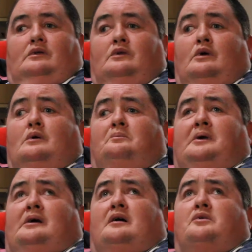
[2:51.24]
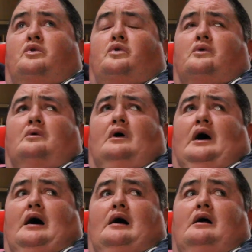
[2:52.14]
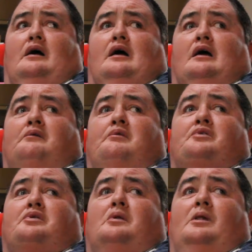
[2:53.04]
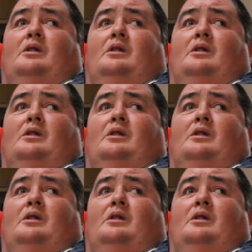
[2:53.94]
No, because I was